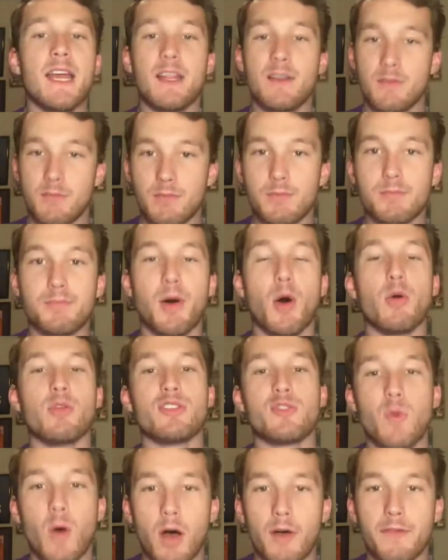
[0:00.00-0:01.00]
It
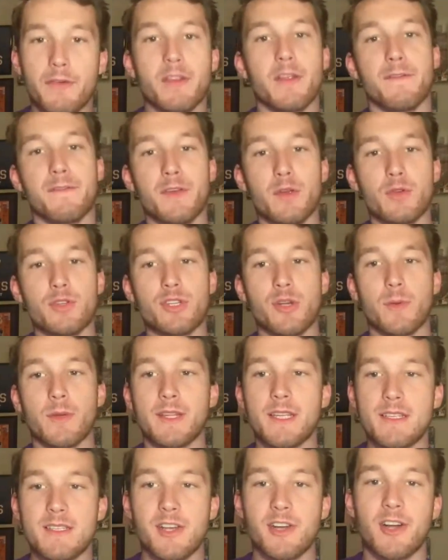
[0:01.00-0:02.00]
bodes well for the future
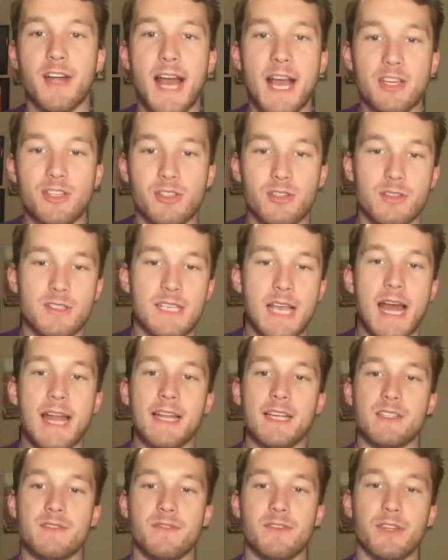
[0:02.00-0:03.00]
with these international
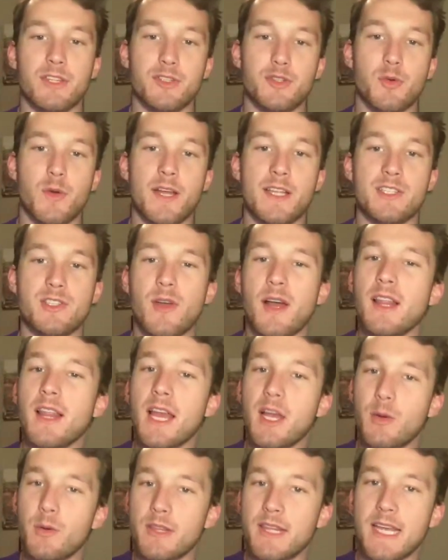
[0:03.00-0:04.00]
signings for the Twins. So I
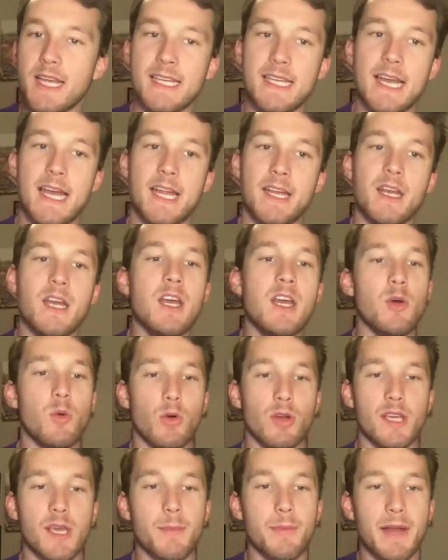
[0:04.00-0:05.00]
like what they did.
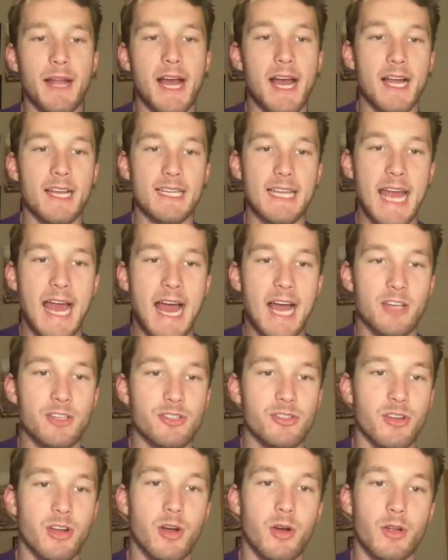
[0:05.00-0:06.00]
We'll keep an eye on
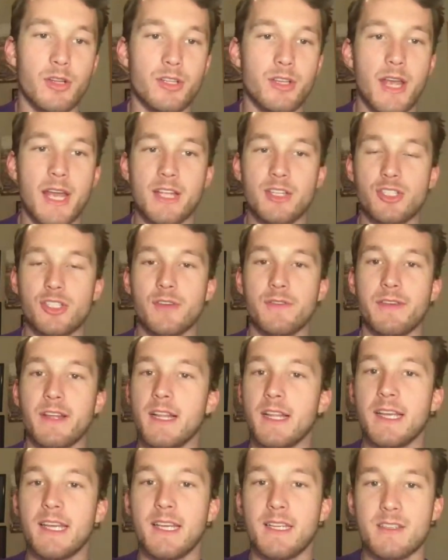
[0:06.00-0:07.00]
Castro and
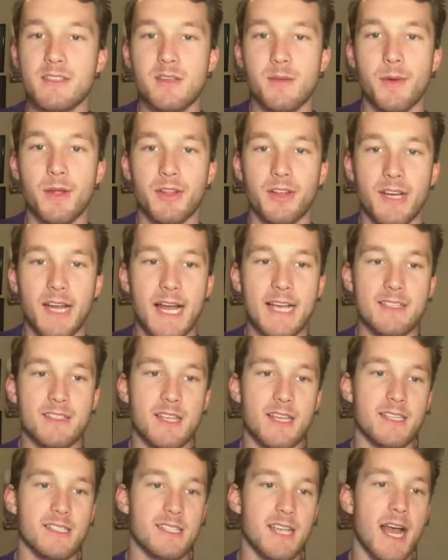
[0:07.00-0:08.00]
Chivilli and some other guys
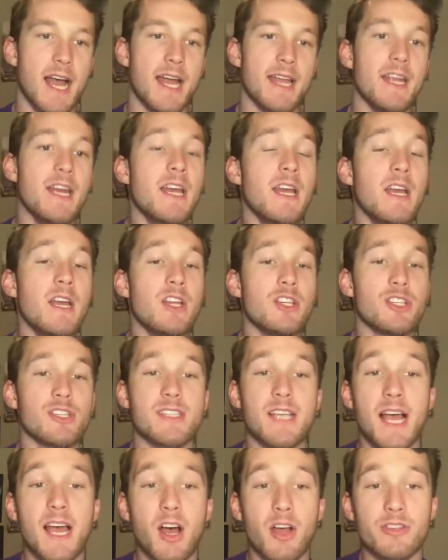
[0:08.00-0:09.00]
they sign.
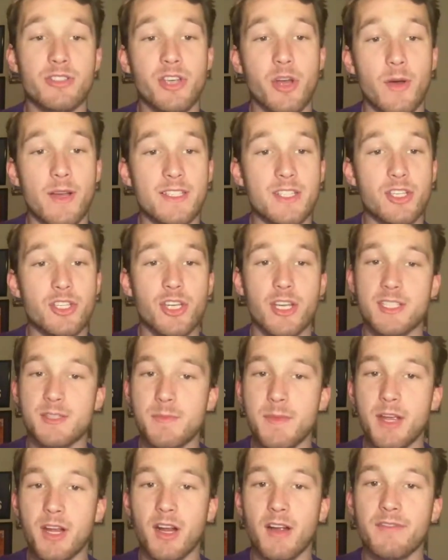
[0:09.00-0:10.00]
Josiah also, is it
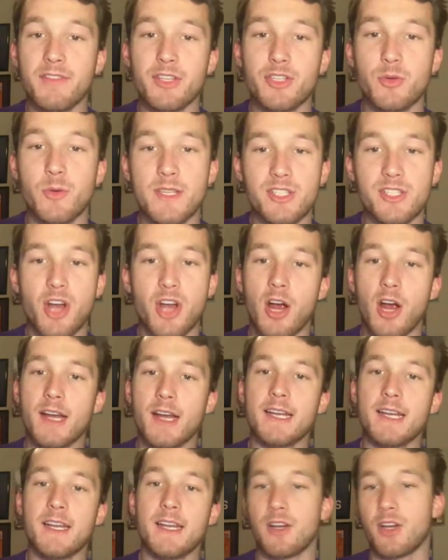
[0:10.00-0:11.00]
just me or have the Twins
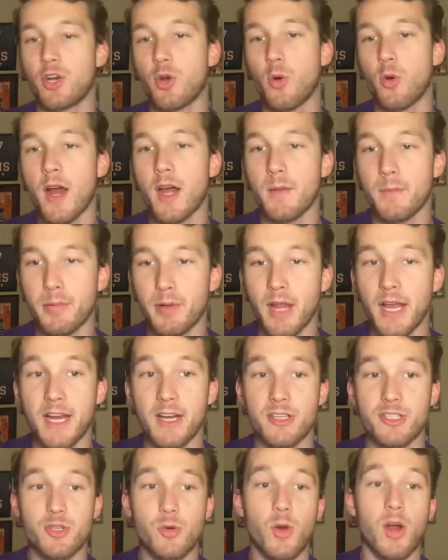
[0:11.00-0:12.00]
targeted and acquired
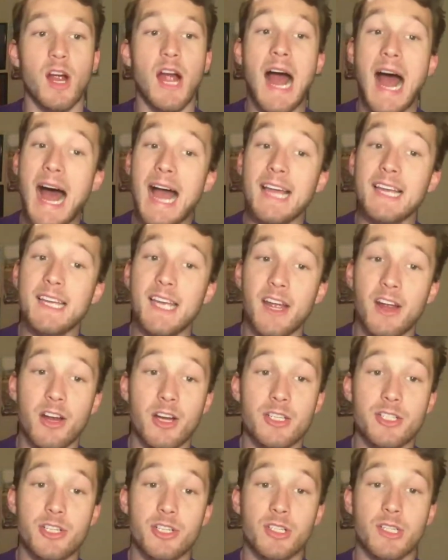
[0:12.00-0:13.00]
players who are high
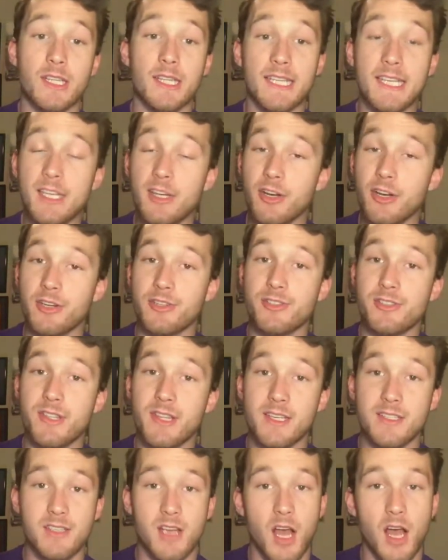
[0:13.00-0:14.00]
character leaders
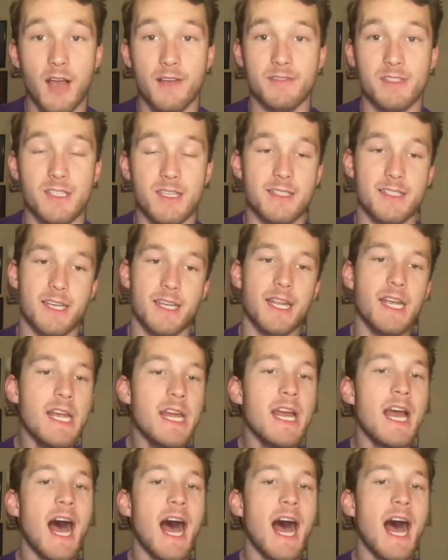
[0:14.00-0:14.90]
this offseason?